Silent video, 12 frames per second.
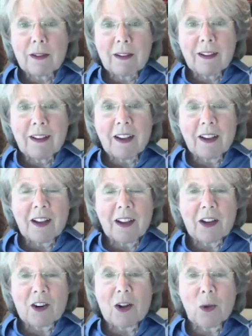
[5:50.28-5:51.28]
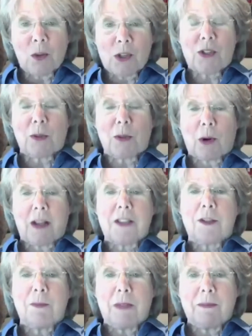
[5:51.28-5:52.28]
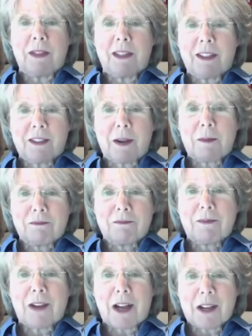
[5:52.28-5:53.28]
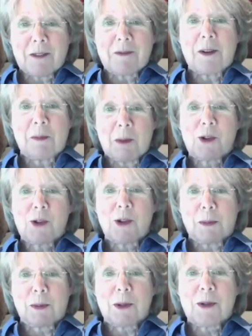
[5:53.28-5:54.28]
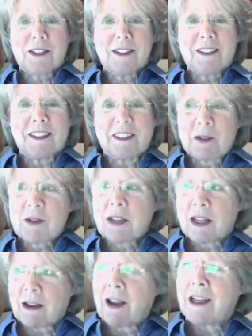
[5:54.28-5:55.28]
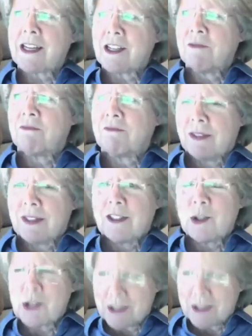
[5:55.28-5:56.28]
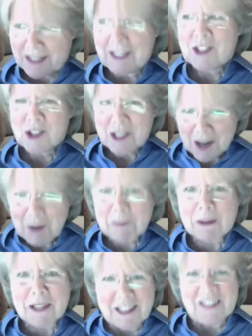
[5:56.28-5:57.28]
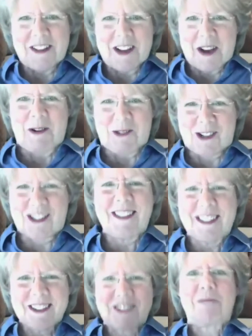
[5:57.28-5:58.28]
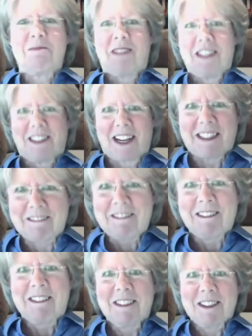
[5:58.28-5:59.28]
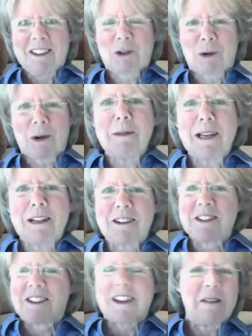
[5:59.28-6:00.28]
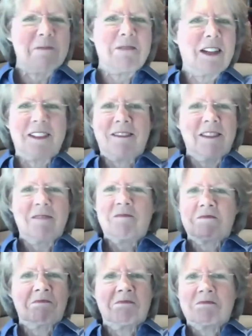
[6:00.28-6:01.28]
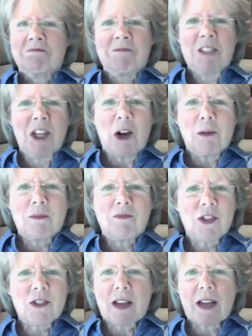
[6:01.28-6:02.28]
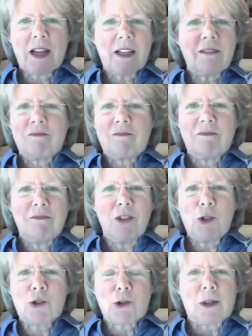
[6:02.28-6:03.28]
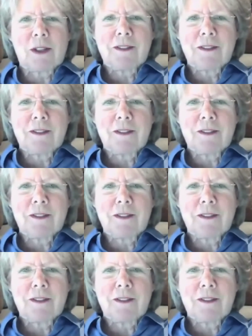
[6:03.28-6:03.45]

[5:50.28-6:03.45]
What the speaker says: at all, which surprised me because I'm kind of an emotional person. And I was like, Heidi, you just ditched an airplane in the ocean. You should be like screaming or something. And, you know, just kind of neutral.